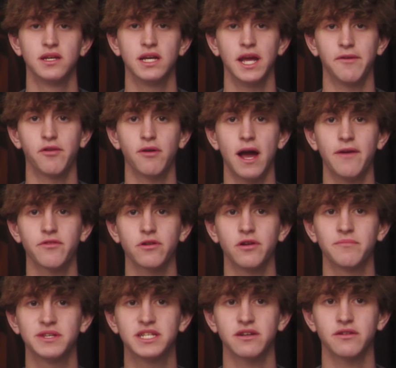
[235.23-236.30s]
If you have your
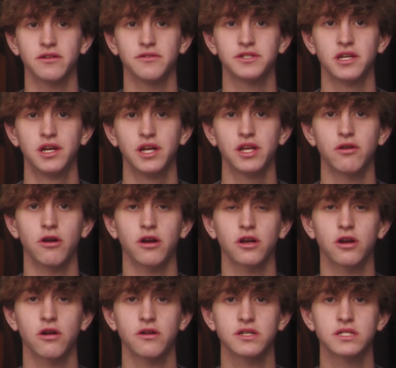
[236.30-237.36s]
own materials, you are
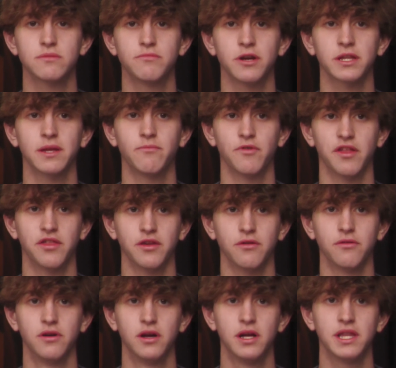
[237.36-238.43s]
encouraged to bring them with you.
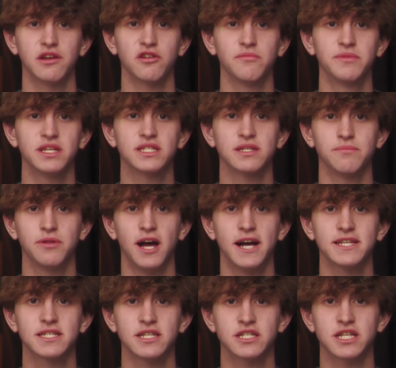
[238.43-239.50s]
There will be
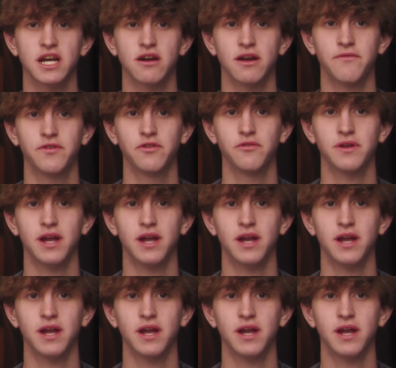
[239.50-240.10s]
supplies to share if you do